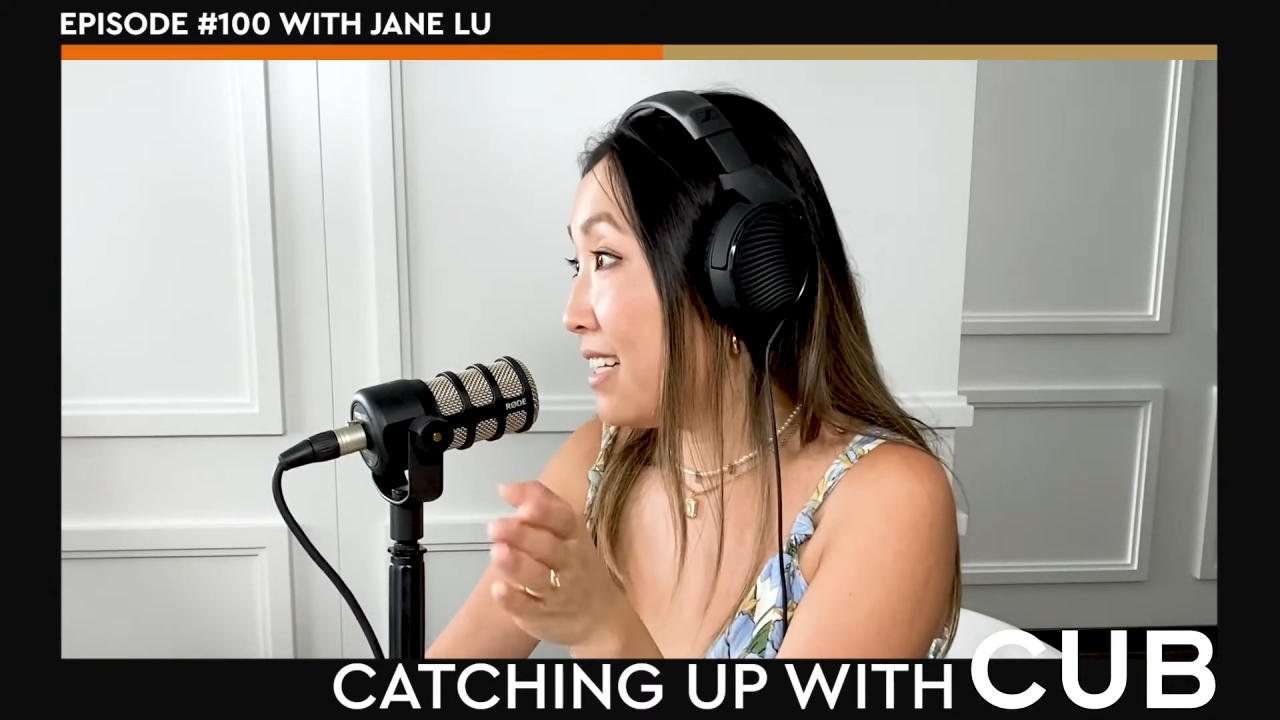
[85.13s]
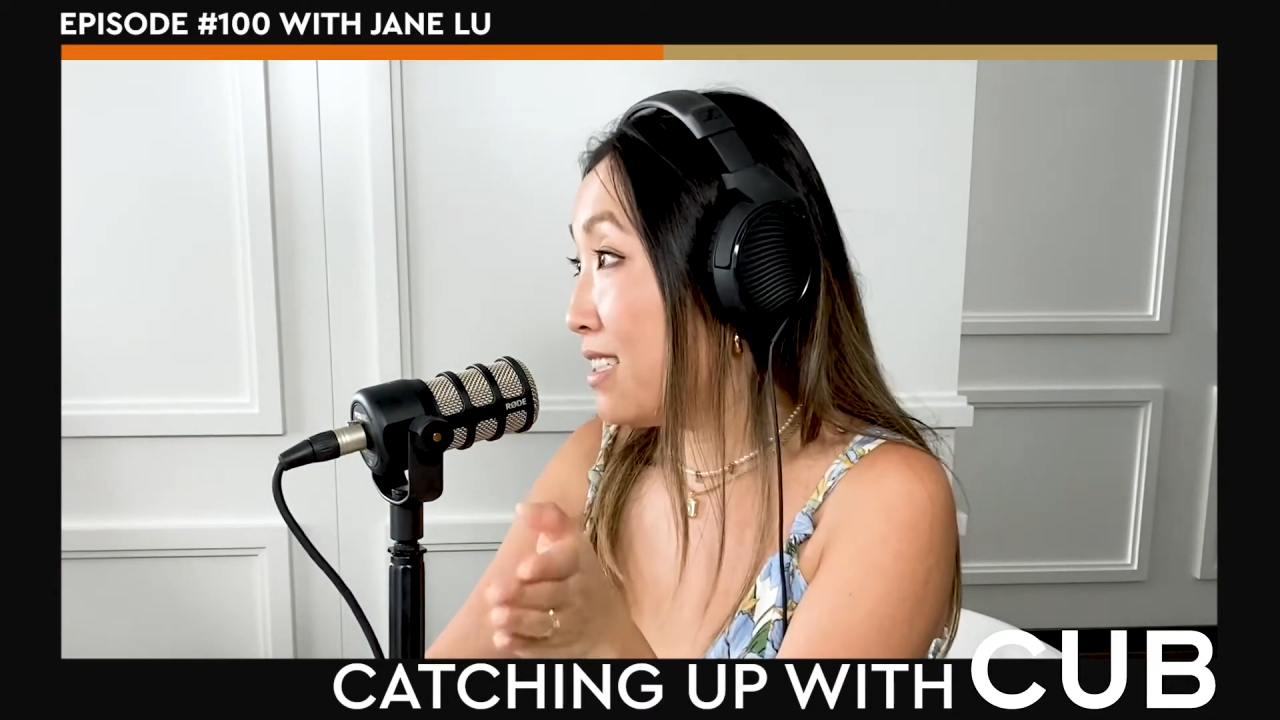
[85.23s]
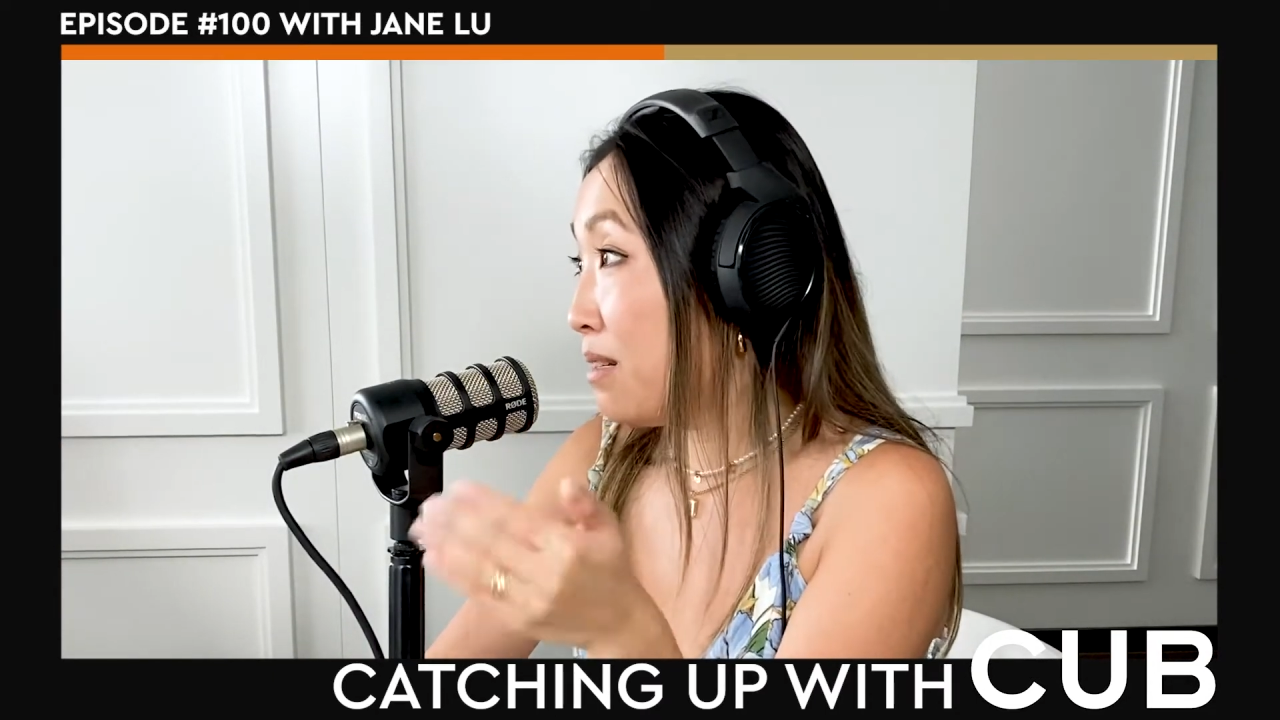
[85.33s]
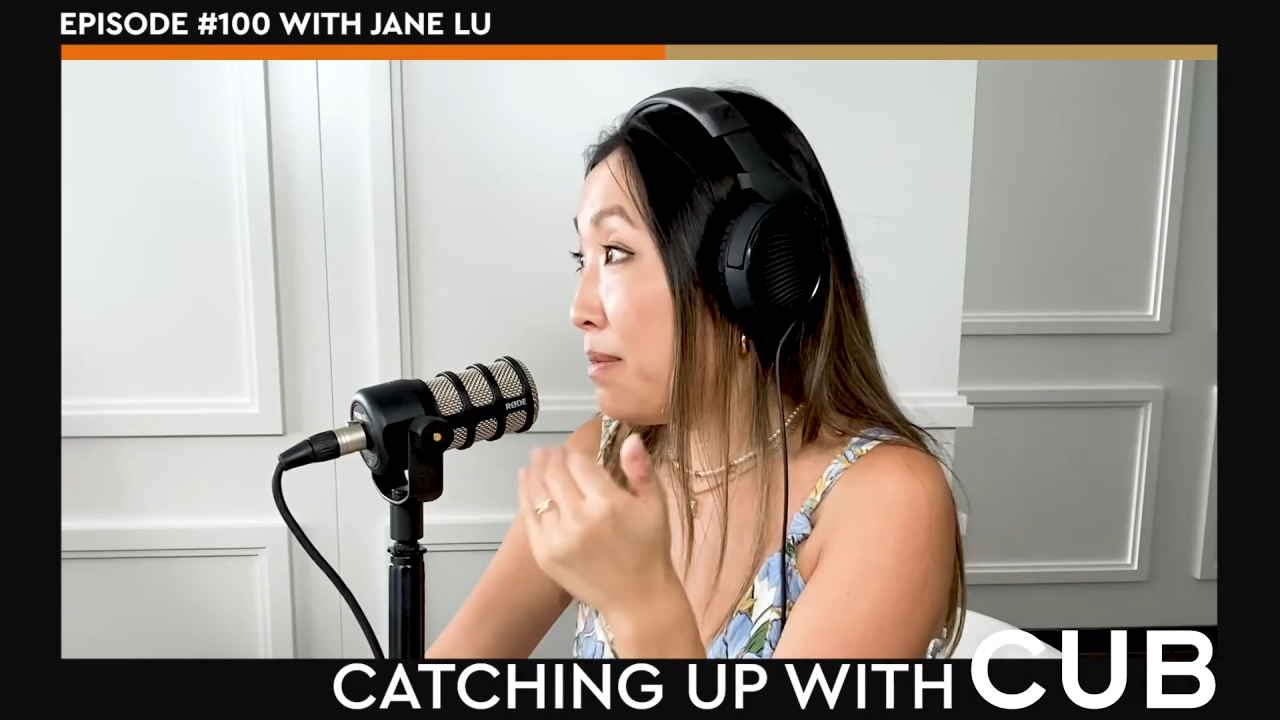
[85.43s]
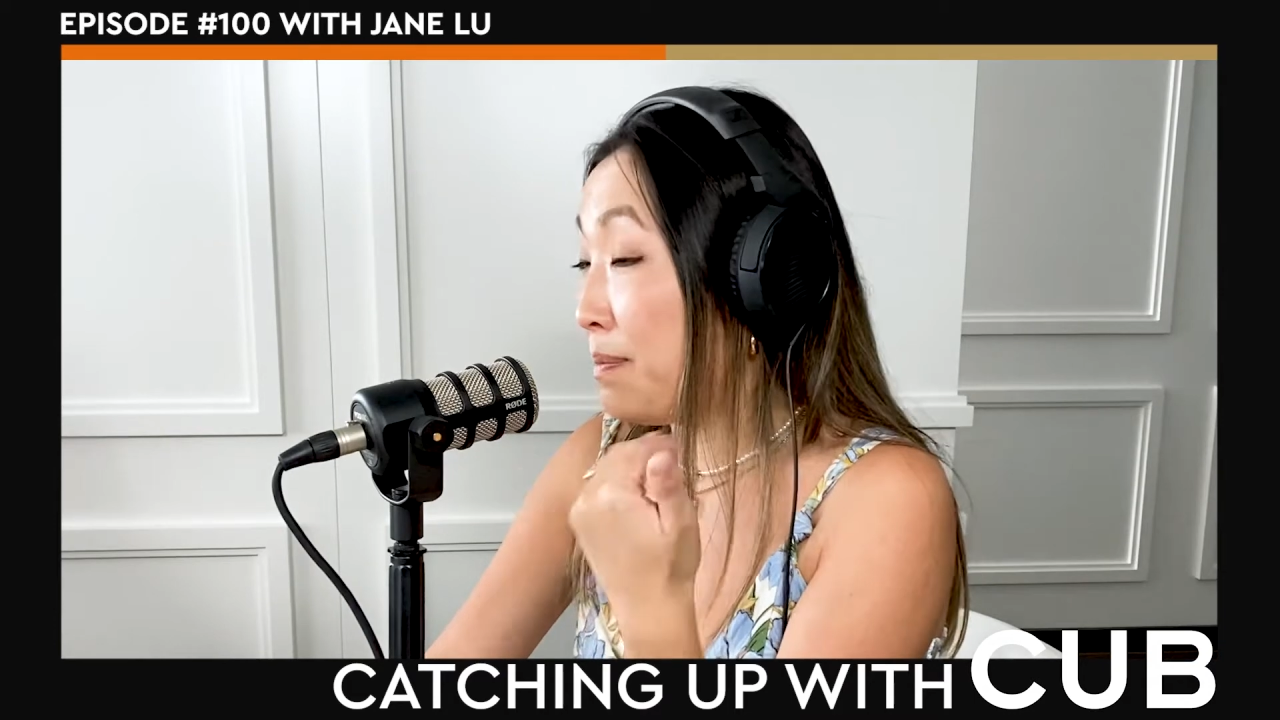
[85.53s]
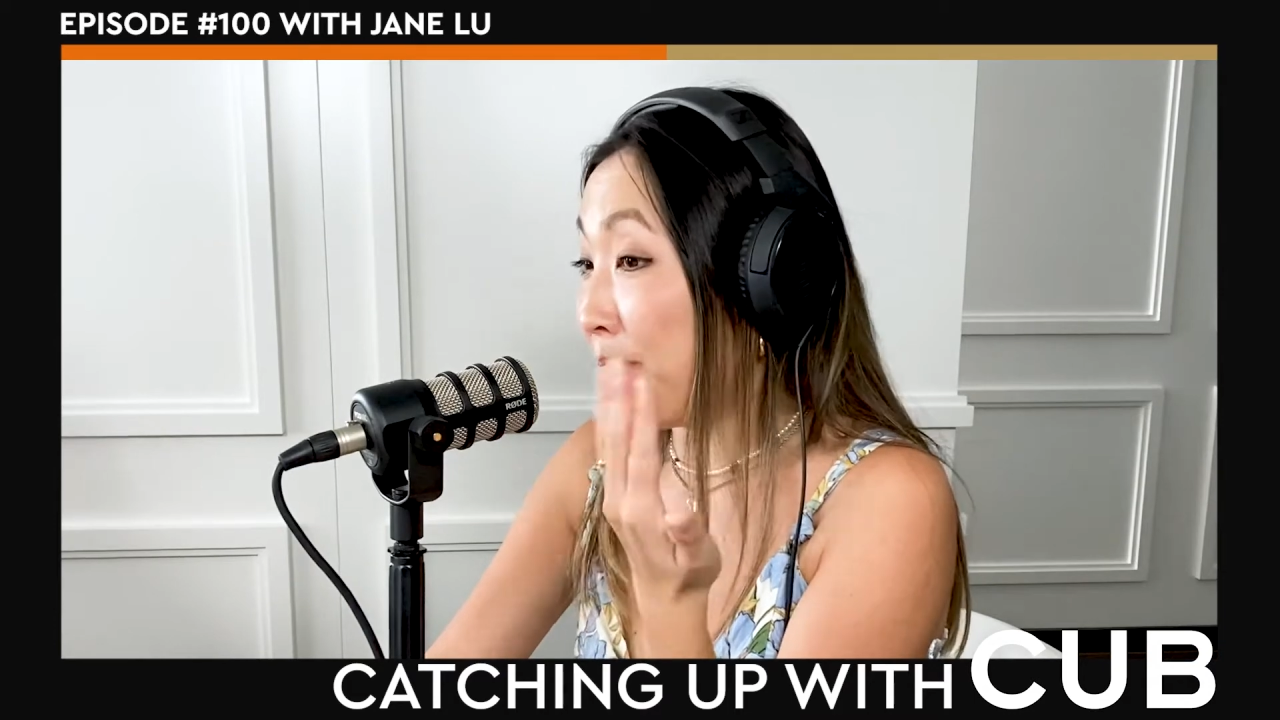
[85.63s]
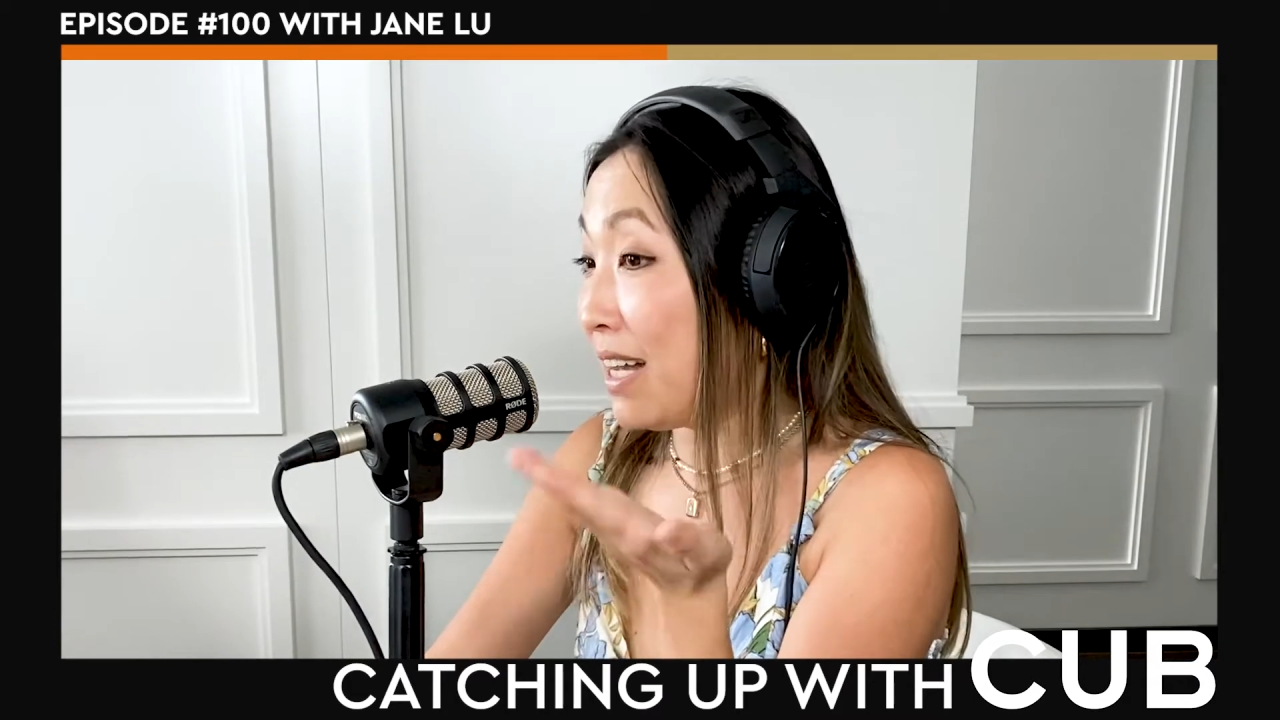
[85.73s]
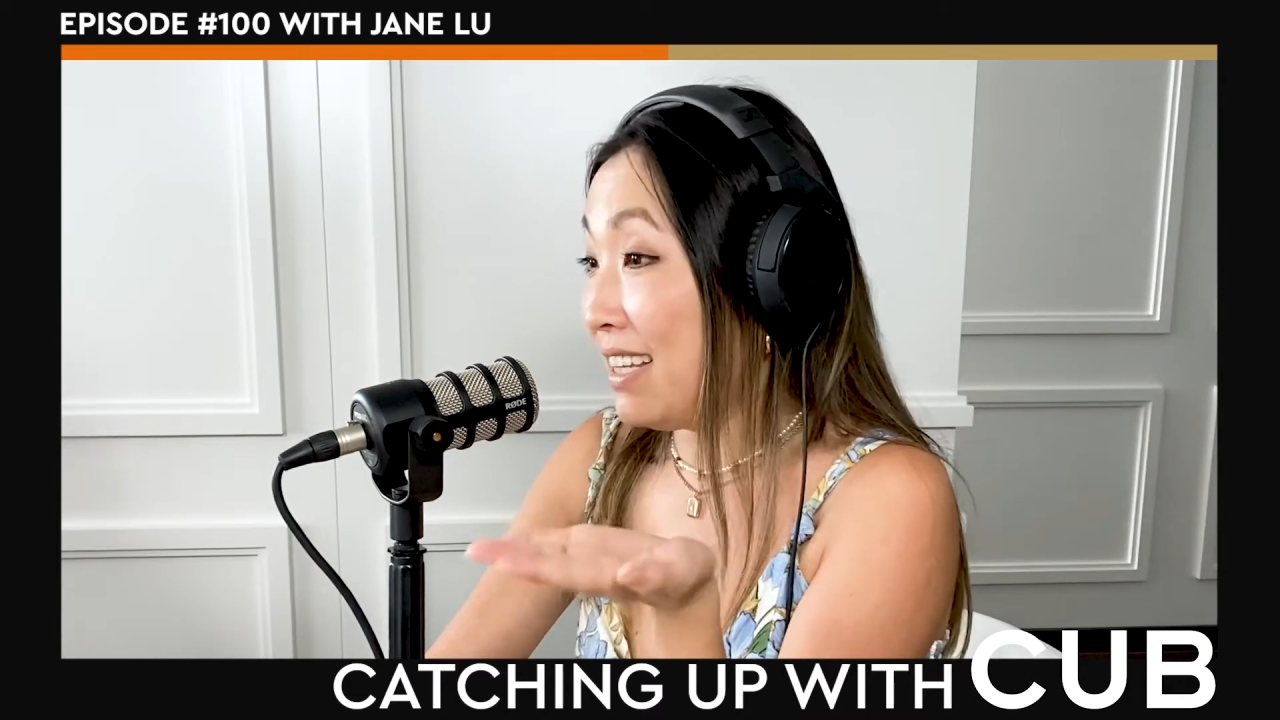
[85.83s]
So by